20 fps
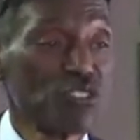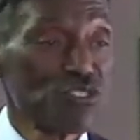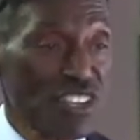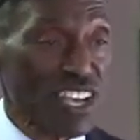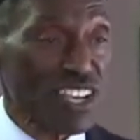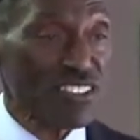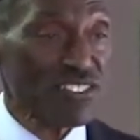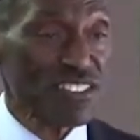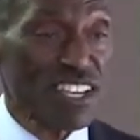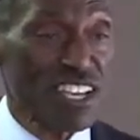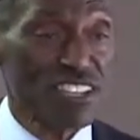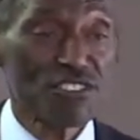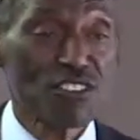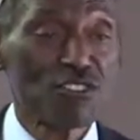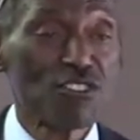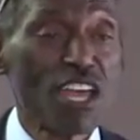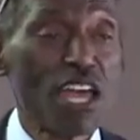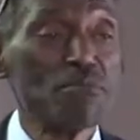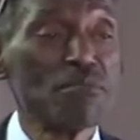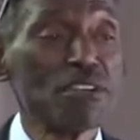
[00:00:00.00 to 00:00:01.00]
I said. So
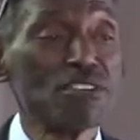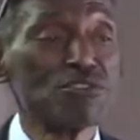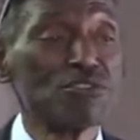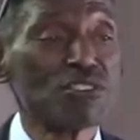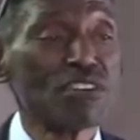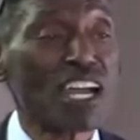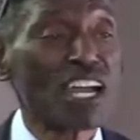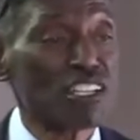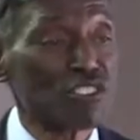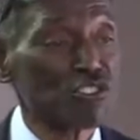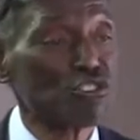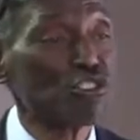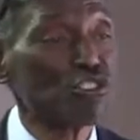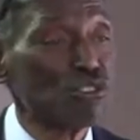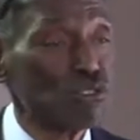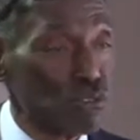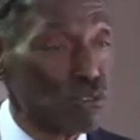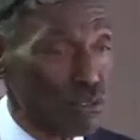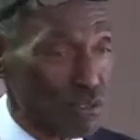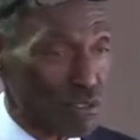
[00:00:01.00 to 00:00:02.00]
that means you got to
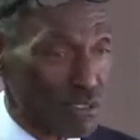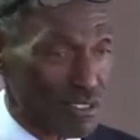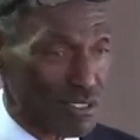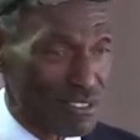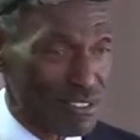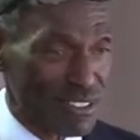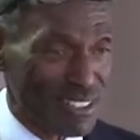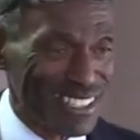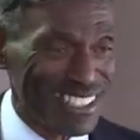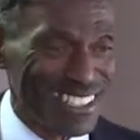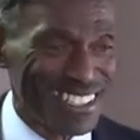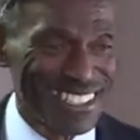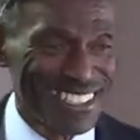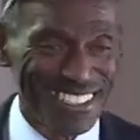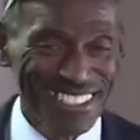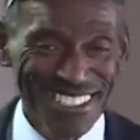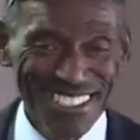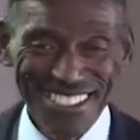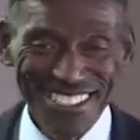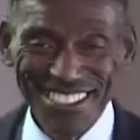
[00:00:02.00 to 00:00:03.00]
choose.
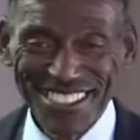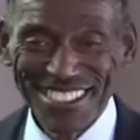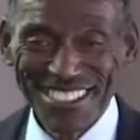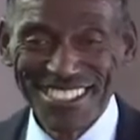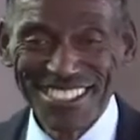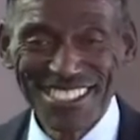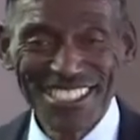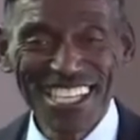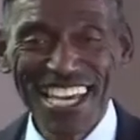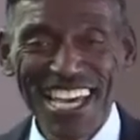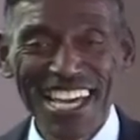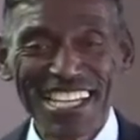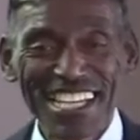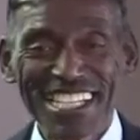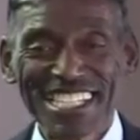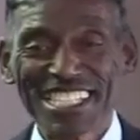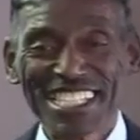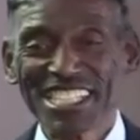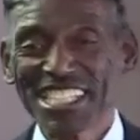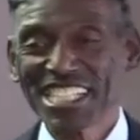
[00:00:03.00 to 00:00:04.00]
You can't,
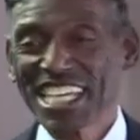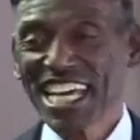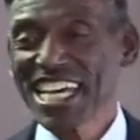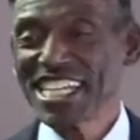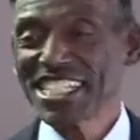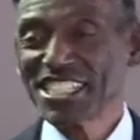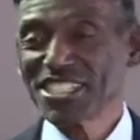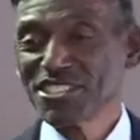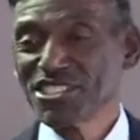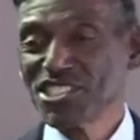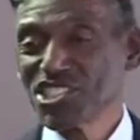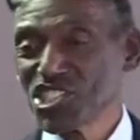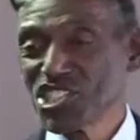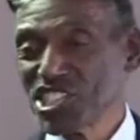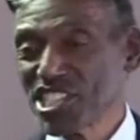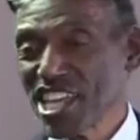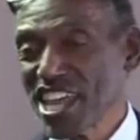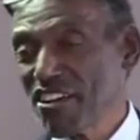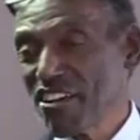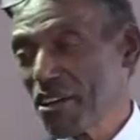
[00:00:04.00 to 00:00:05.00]
you can't do the
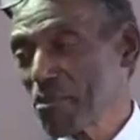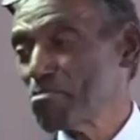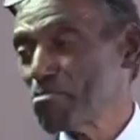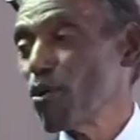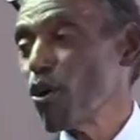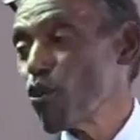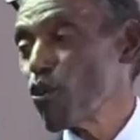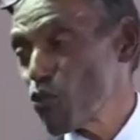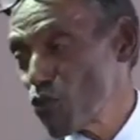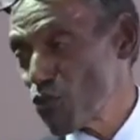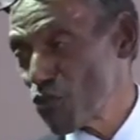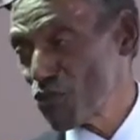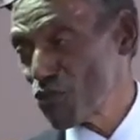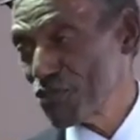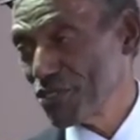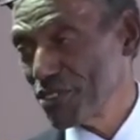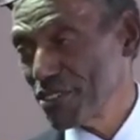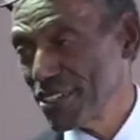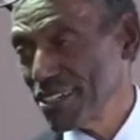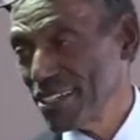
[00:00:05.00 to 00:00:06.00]
generic both.
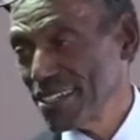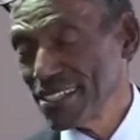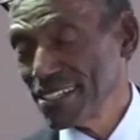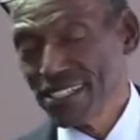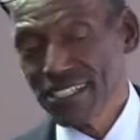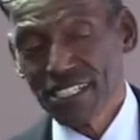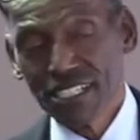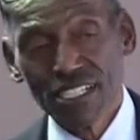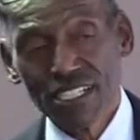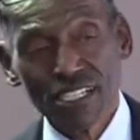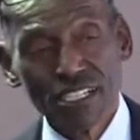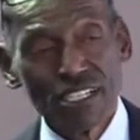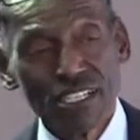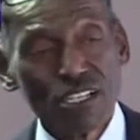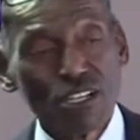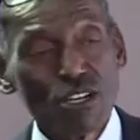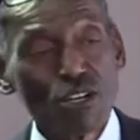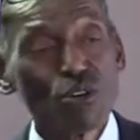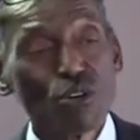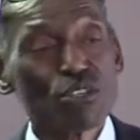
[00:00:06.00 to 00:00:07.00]

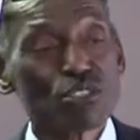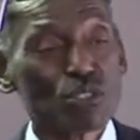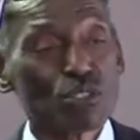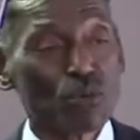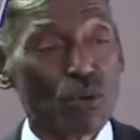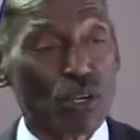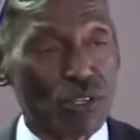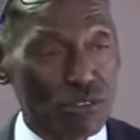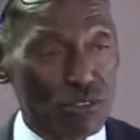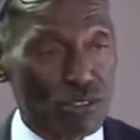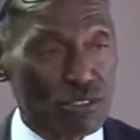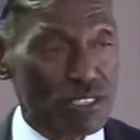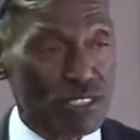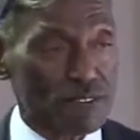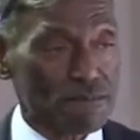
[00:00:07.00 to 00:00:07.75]
Who is the worst?